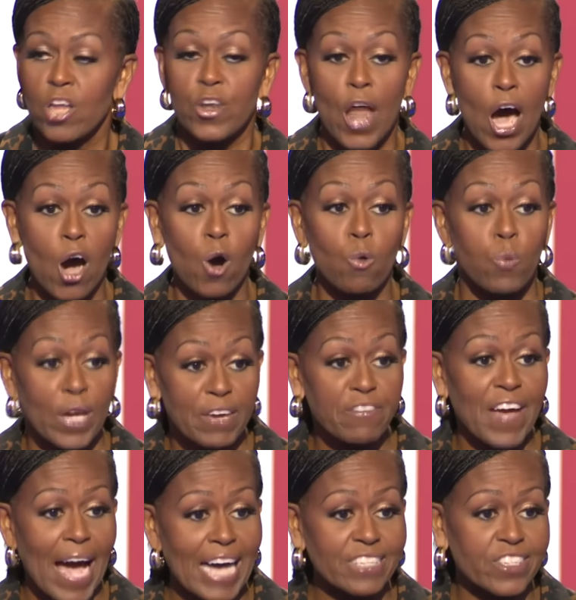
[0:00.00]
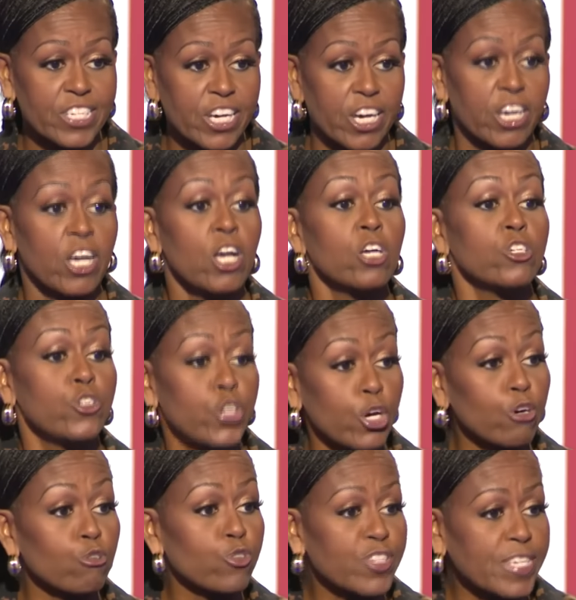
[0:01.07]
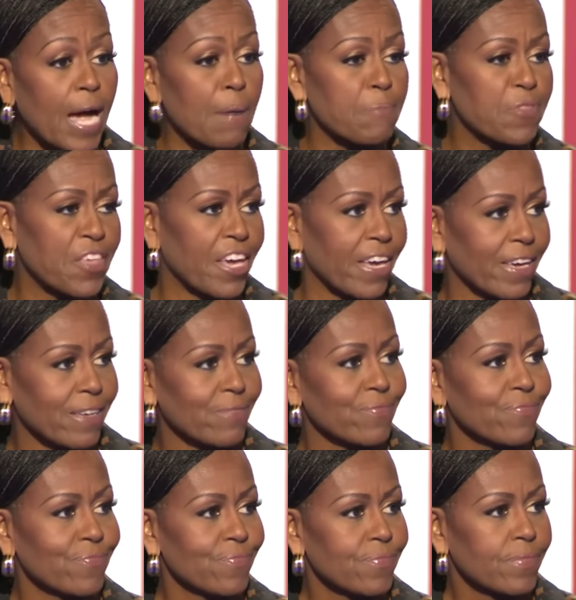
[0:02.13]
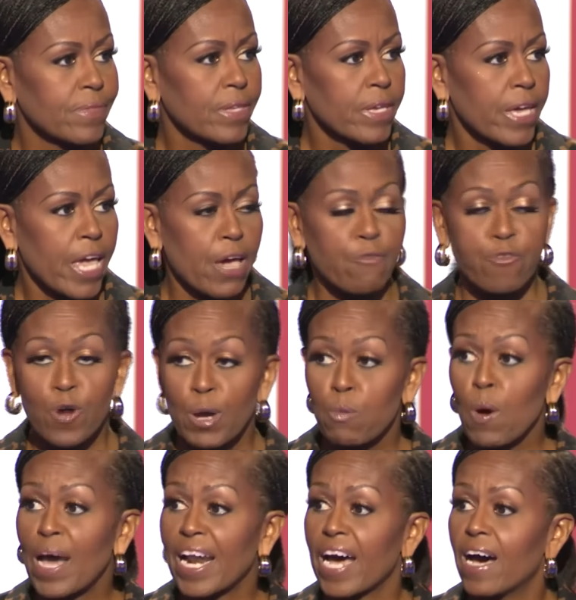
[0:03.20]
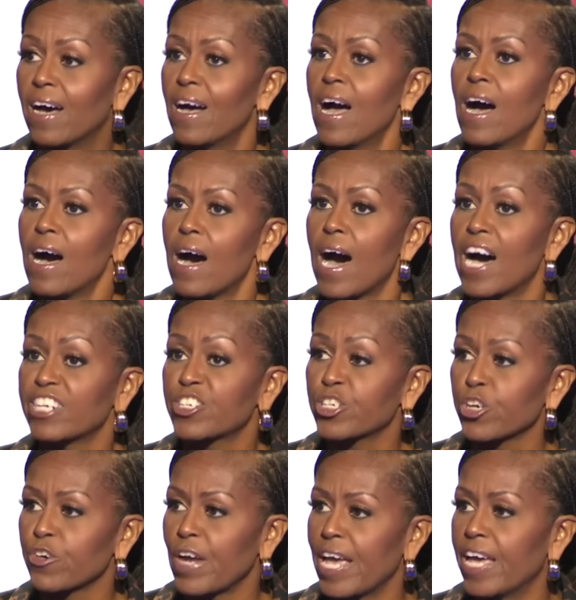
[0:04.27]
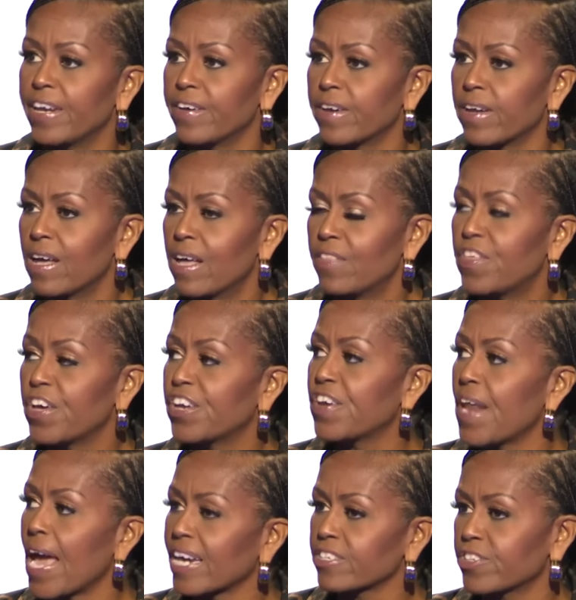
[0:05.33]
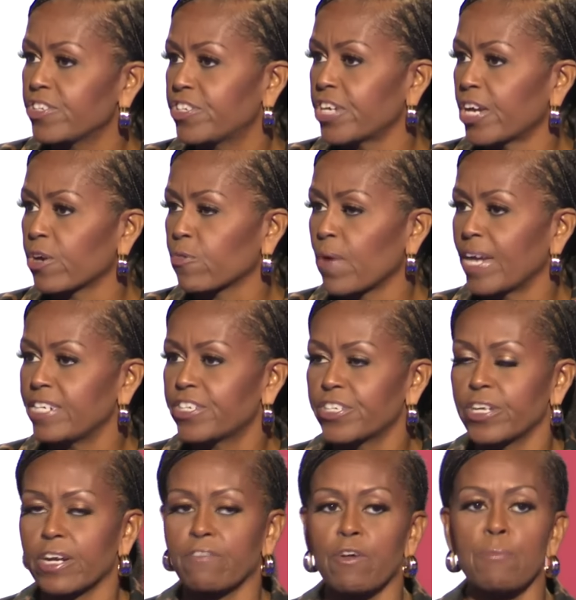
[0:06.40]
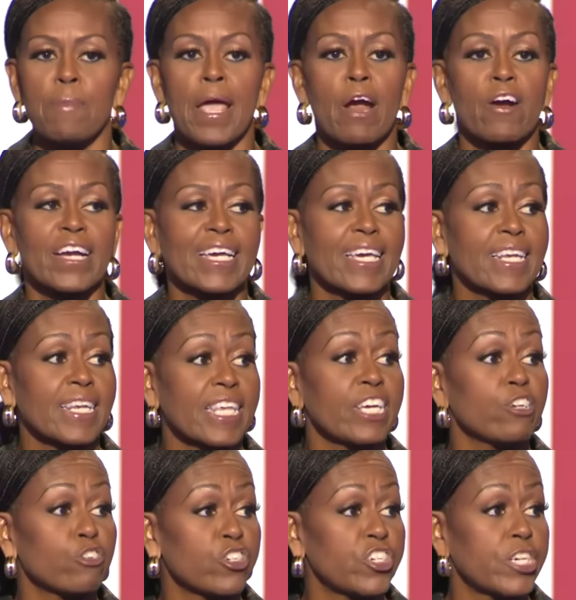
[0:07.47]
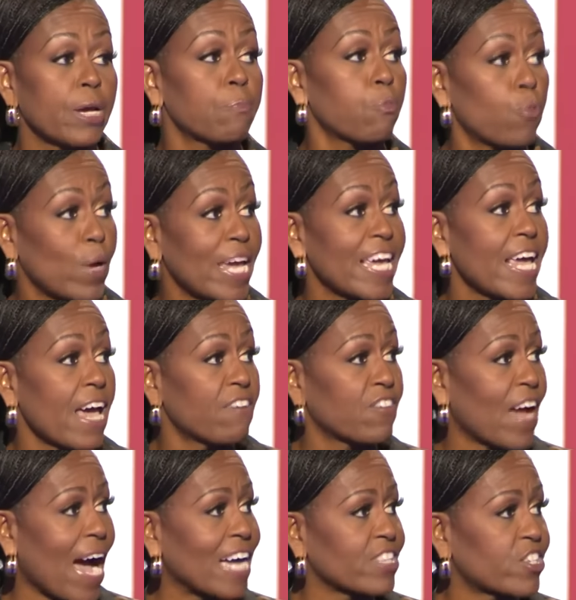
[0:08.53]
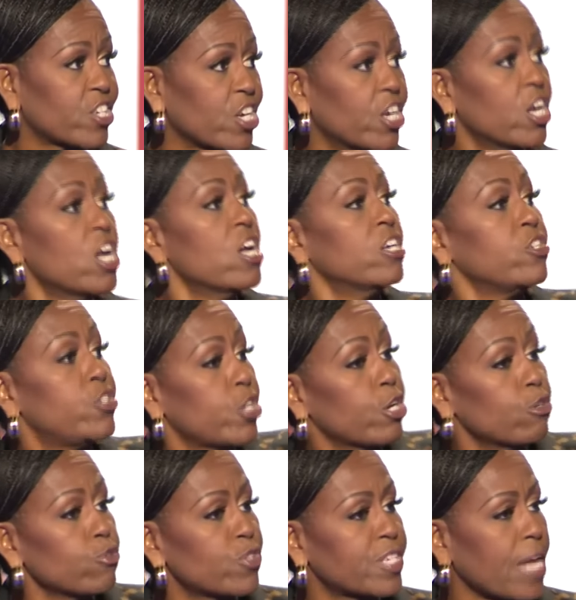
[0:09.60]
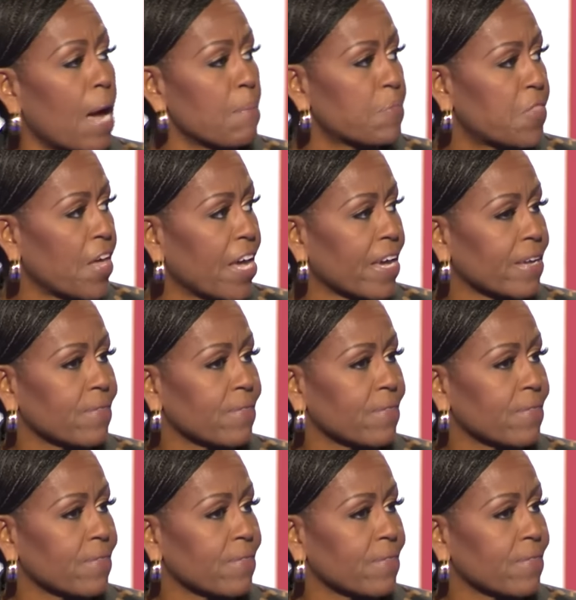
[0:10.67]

No, we've got to do something. If we want to usher in the next generation of American leadership, we have got to do something.